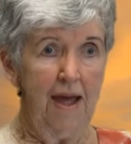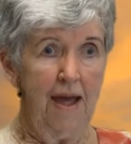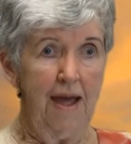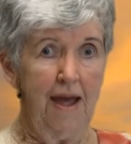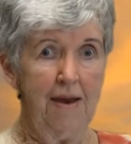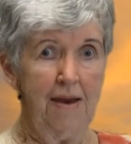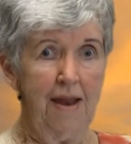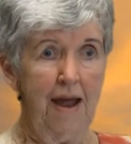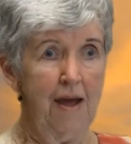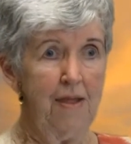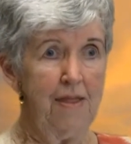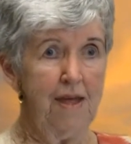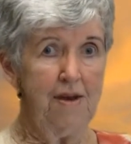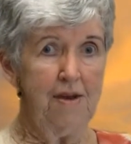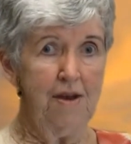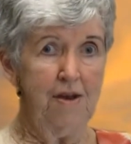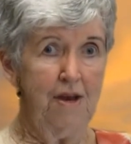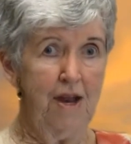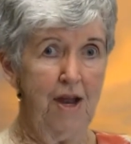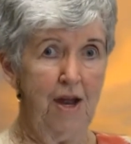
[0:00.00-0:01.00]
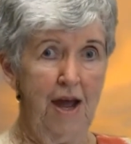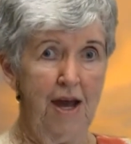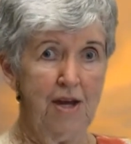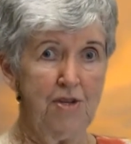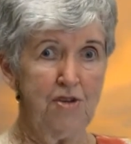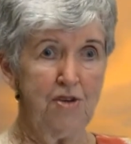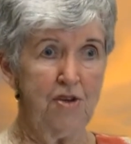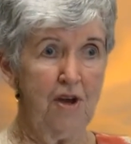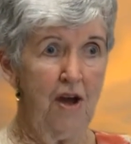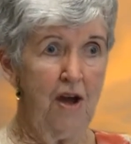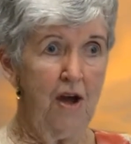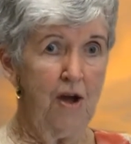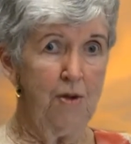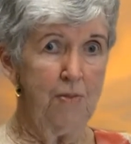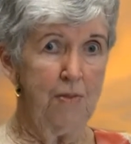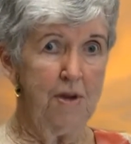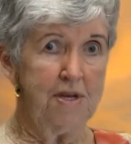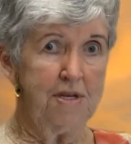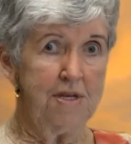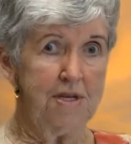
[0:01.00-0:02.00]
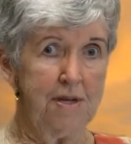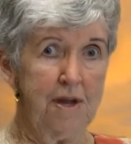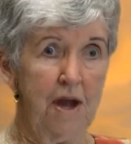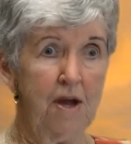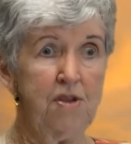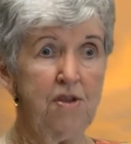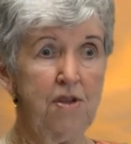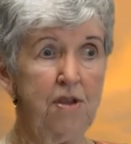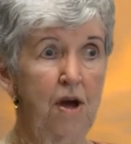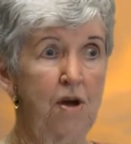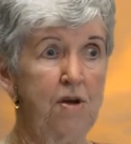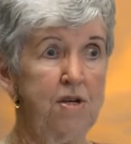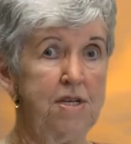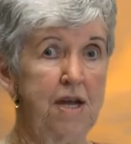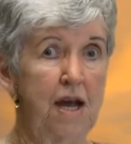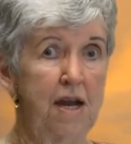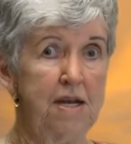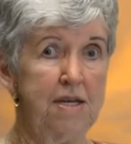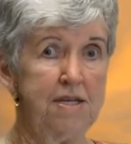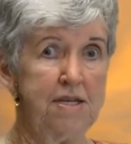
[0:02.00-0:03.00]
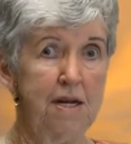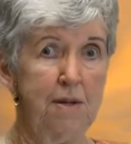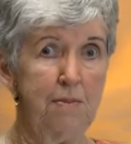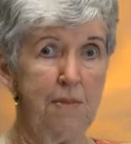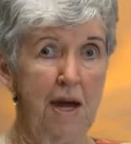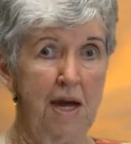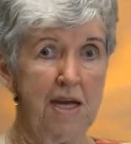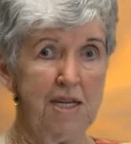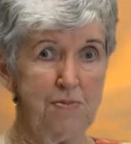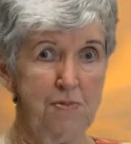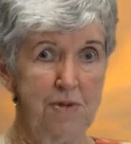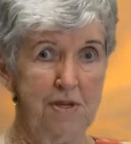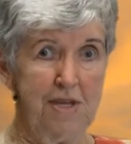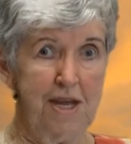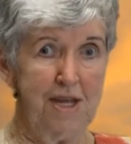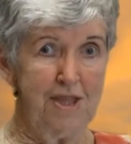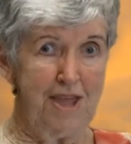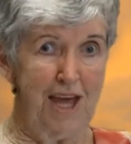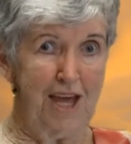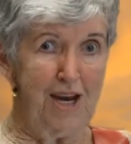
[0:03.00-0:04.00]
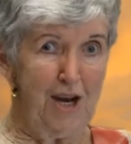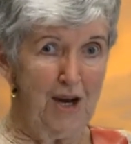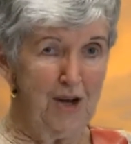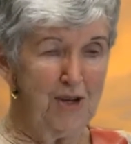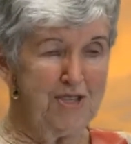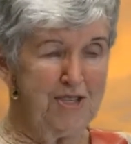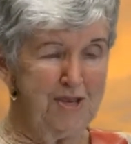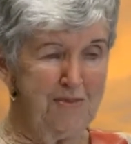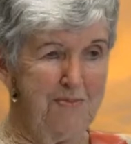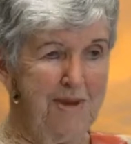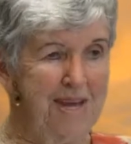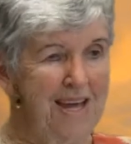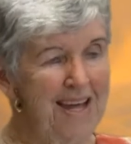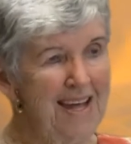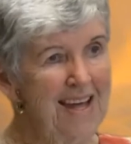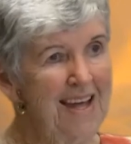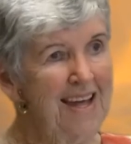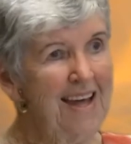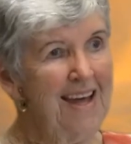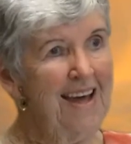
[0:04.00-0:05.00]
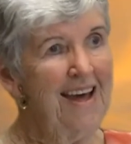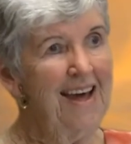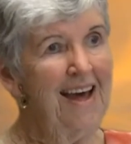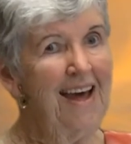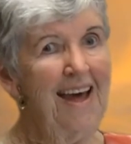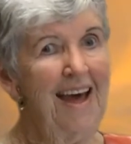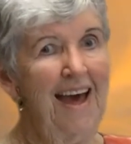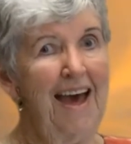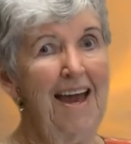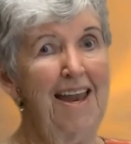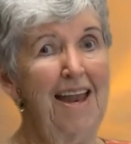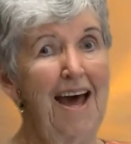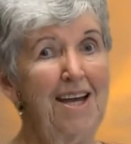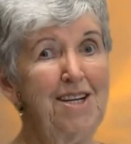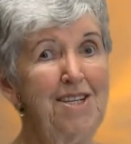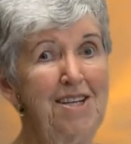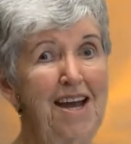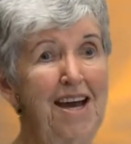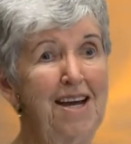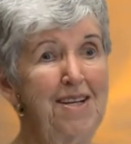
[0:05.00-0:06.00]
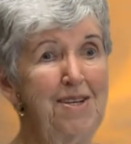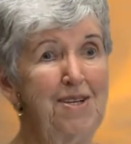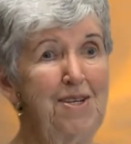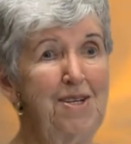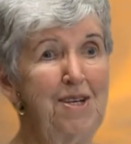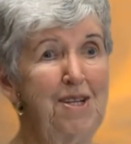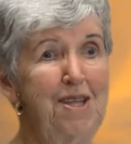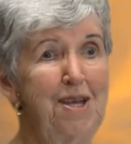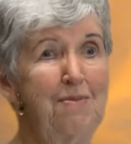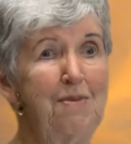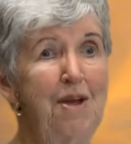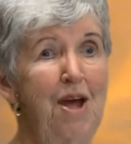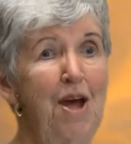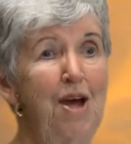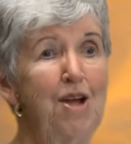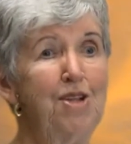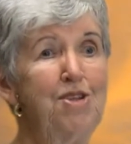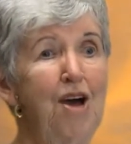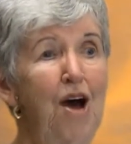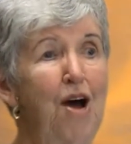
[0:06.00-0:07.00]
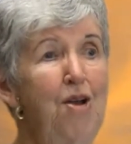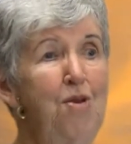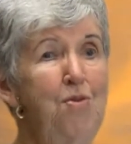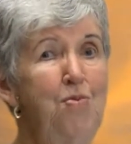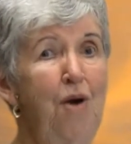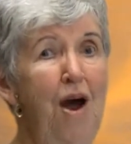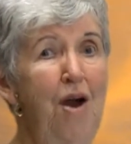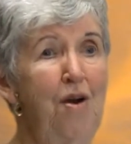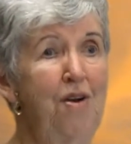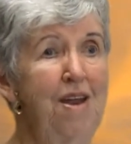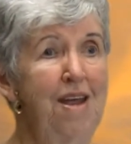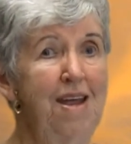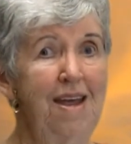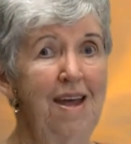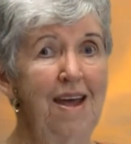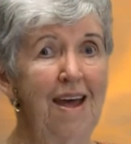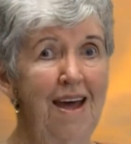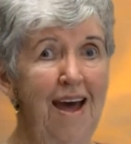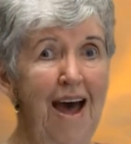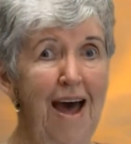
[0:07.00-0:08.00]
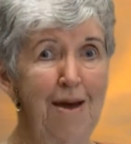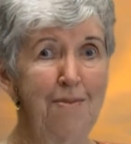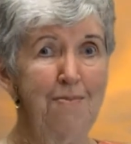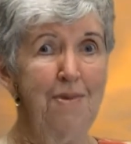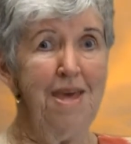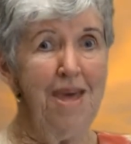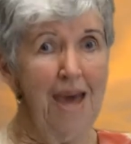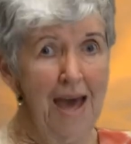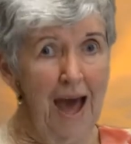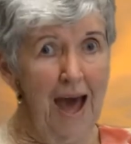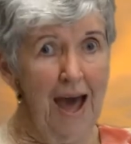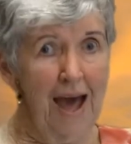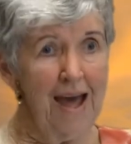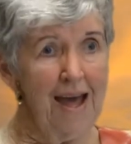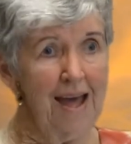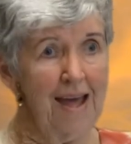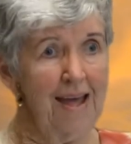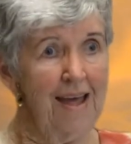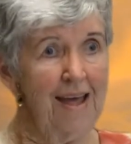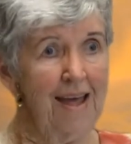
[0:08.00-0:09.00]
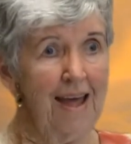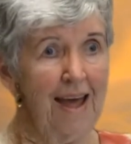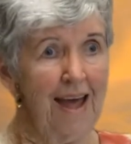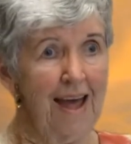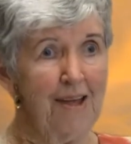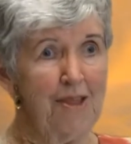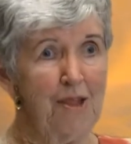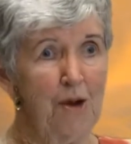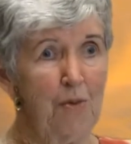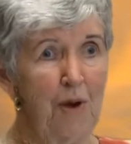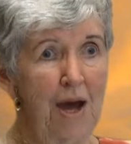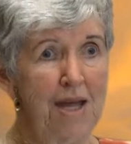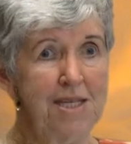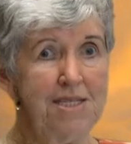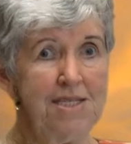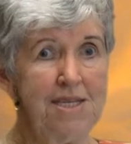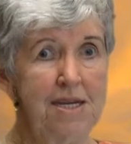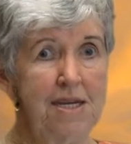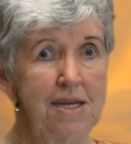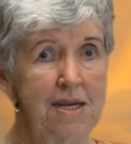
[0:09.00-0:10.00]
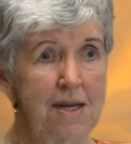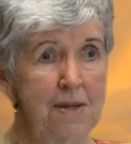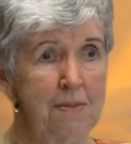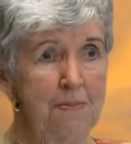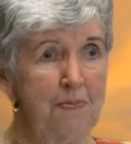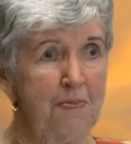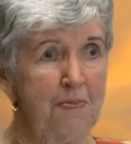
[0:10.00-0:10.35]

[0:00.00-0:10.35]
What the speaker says: And now they didn't know how to go home and to go to the hotel and tell my husband that they'd lost me. And I shouted to them, don't worry, I'm here. And the one said,